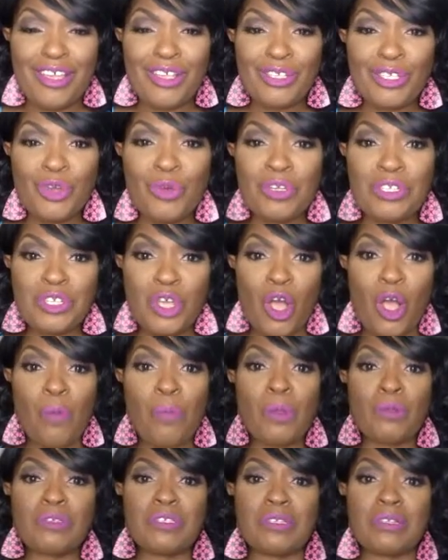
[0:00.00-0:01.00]
So it's
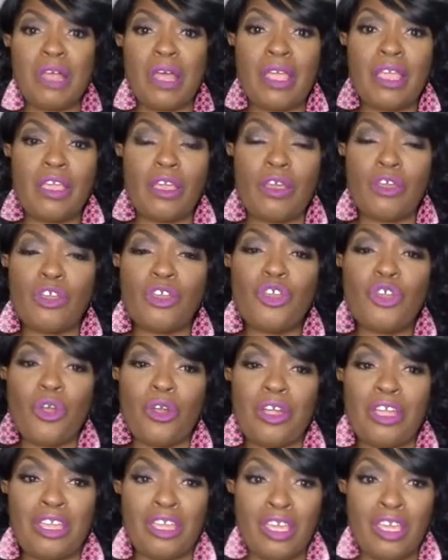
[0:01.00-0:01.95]
almost like your